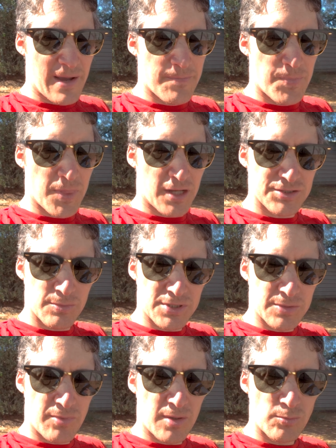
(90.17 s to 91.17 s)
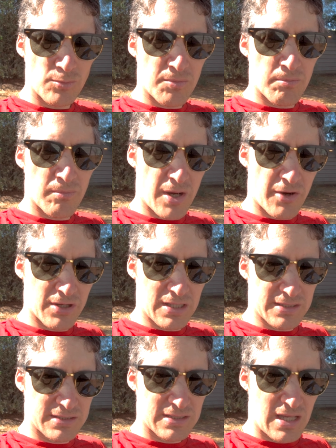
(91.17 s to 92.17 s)
Not so much a problem with
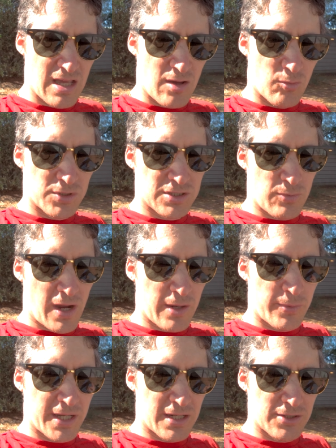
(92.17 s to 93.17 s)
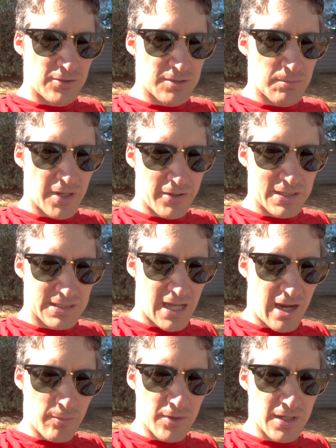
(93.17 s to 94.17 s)
mirrorless, which is why we're going to use a mirrorless
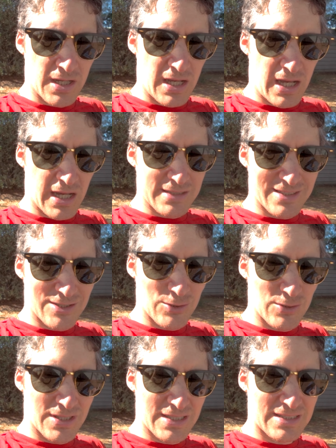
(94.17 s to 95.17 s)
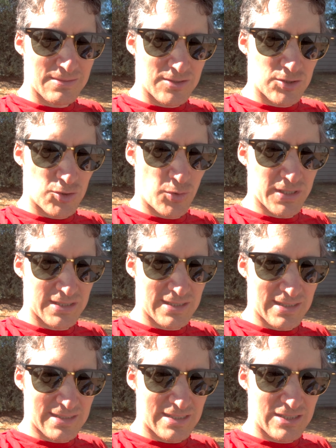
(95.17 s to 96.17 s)
camera to do this twist,
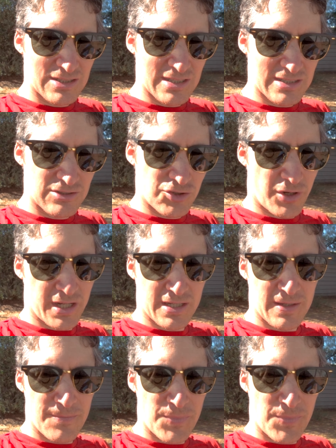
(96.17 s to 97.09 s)
this trick.